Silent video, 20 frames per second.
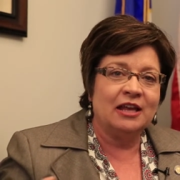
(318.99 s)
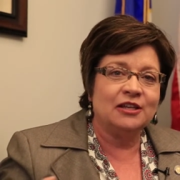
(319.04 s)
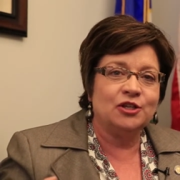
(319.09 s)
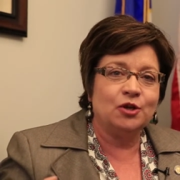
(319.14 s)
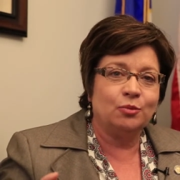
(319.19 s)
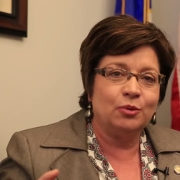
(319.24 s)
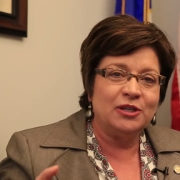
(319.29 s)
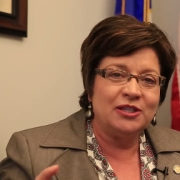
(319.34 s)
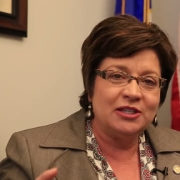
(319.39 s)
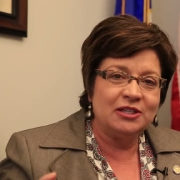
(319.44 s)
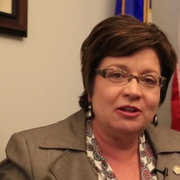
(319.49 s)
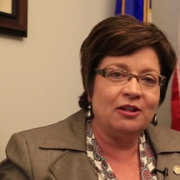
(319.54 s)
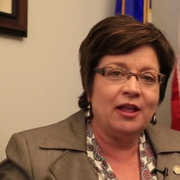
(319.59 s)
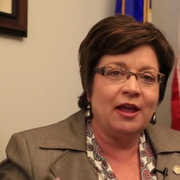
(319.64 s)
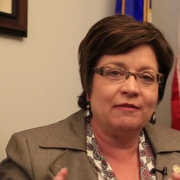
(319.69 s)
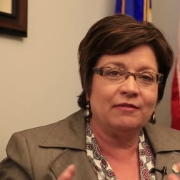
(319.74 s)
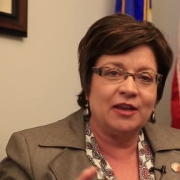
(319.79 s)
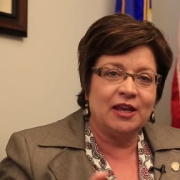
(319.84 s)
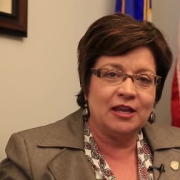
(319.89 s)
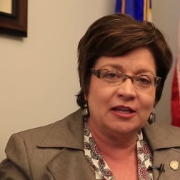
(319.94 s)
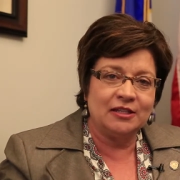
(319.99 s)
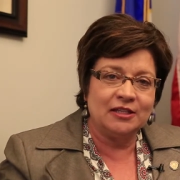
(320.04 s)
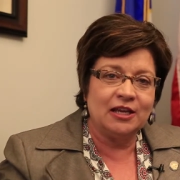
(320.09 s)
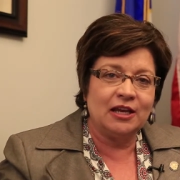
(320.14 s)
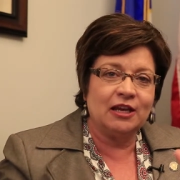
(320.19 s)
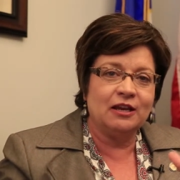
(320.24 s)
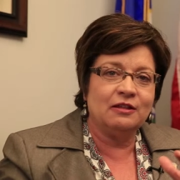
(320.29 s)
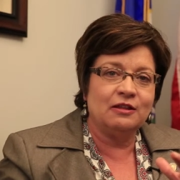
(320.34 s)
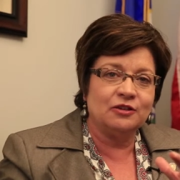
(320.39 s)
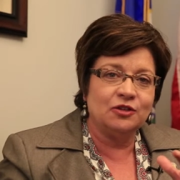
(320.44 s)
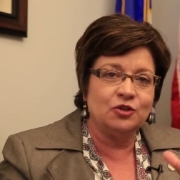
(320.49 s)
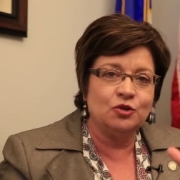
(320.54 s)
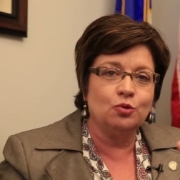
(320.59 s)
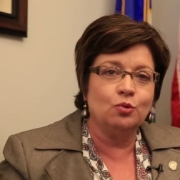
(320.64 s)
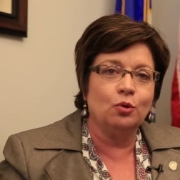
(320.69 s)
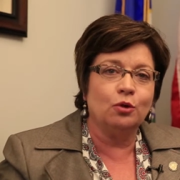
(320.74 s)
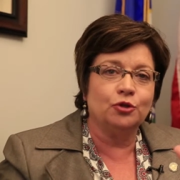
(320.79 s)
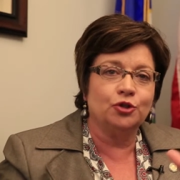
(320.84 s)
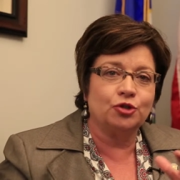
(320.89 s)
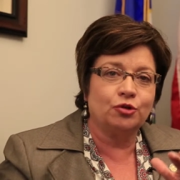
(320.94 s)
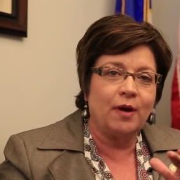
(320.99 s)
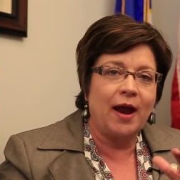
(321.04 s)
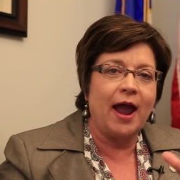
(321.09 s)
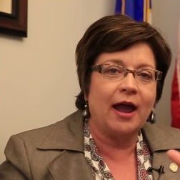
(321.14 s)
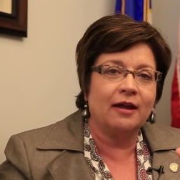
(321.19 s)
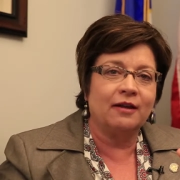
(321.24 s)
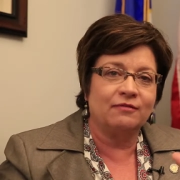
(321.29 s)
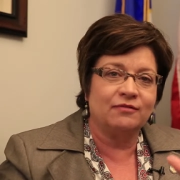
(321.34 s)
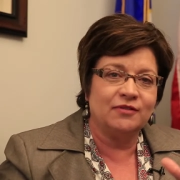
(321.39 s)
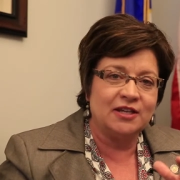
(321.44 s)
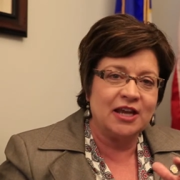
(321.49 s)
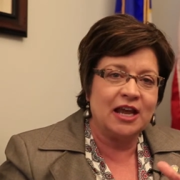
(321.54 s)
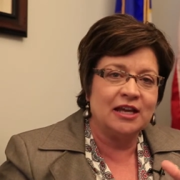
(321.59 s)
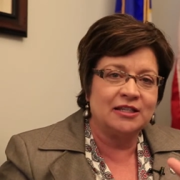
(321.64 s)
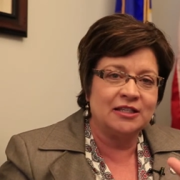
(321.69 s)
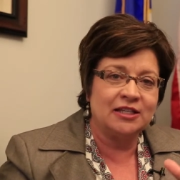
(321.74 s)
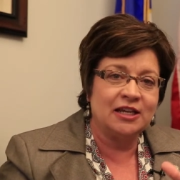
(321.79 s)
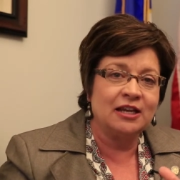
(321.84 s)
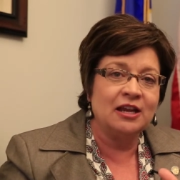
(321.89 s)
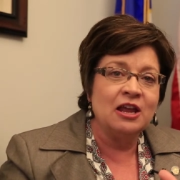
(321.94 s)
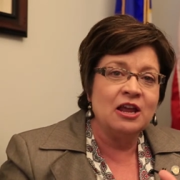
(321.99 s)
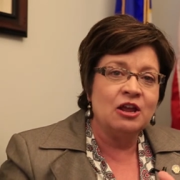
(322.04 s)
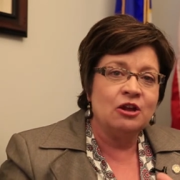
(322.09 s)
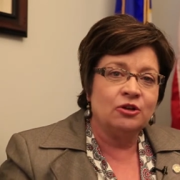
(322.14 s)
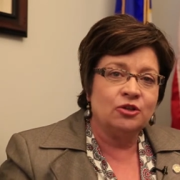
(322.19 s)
And so we still have kids getting this dual track of testing.